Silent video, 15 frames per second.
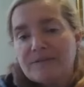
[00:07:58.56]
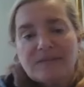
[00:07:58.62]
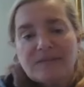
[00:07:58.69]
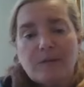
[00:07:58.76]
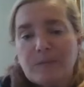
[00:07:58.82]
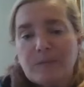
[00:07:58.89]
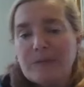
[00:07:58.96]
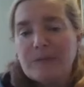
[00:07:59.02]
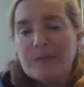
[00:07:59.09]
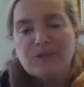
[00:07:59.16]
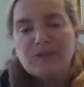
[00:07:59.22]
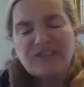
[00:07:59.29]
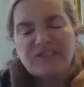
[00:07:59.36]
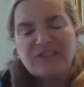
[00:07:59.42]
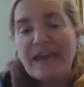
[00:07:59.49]
Some people
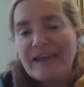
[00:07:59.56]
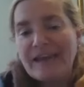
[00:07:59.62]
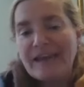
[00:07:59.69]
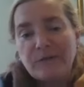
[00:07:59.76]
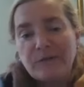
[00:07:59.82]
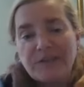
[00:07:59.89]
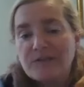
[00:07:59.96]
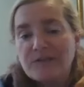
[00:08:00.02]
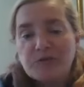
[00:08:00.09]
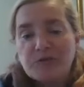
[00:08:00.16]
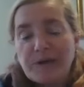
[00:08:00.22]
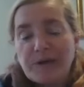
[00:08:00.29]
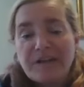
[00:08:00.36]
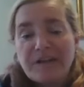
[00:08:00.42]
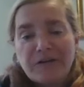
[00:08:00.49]
just hang out in the
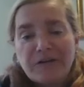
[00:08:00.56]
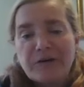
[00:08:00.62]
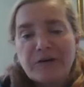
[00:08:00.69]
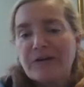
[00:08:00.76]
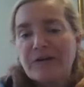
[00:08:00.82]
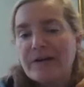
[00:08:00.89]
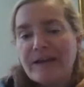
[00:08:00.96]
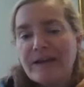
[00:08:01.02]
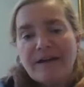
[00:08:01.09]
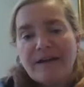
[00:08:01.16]
trailer,